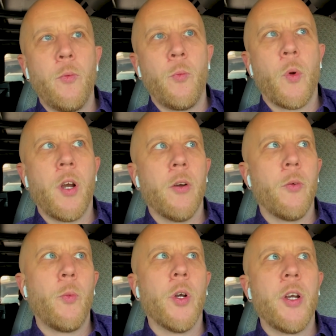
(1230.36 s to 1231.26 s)
where
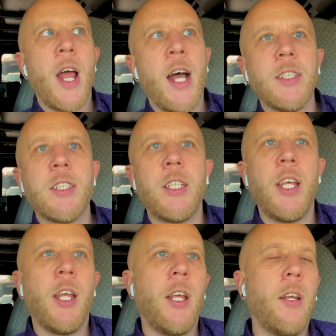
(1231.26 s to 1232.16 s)
we're not
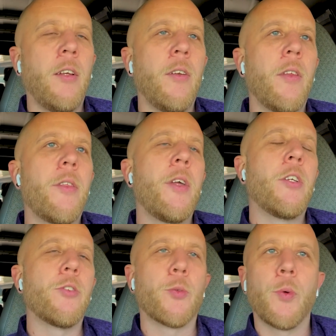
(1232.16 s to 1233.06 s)
seeing
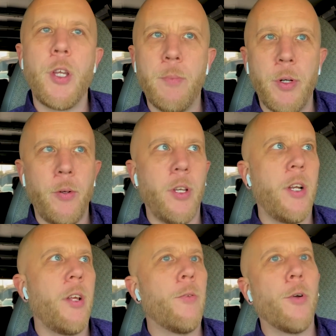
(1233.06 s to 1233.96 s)
things
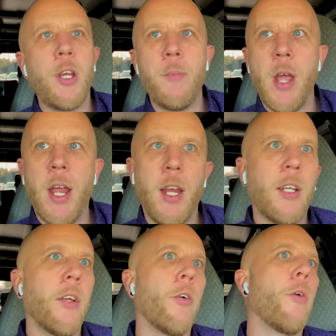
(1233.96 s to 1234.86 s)
rebooted and remade,
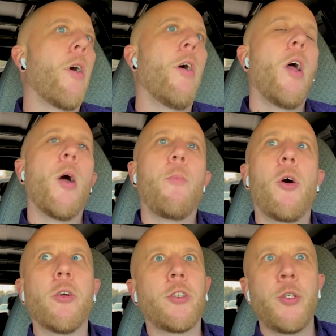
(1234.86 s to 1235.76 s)
or
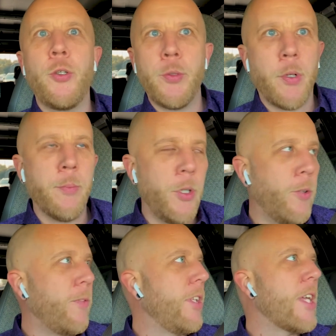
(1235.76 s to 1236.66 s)
part two to a
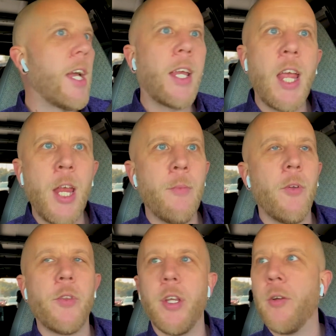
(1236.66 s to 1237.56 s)
movie
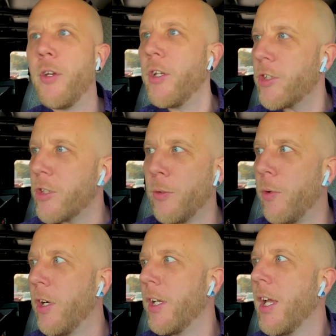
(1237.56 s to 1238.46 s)
the initial
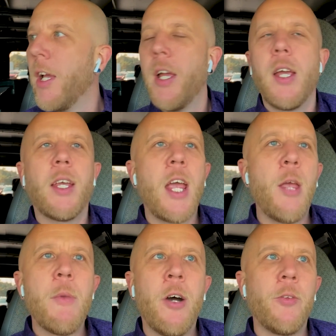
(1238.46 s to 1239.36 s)
one
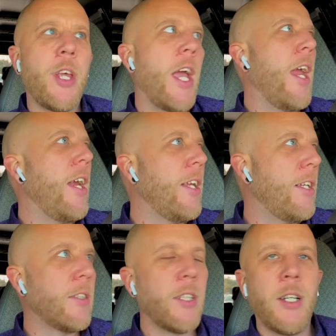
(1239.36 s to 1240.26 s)
came out in the
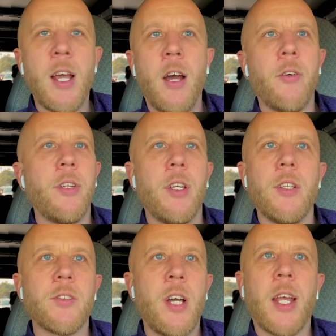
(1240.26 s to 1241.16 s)
80s, and now
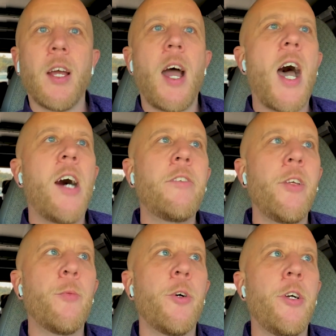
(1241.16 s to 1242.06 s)
it's like
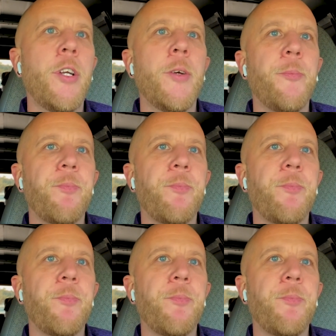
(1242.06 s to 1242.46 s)
Hollywood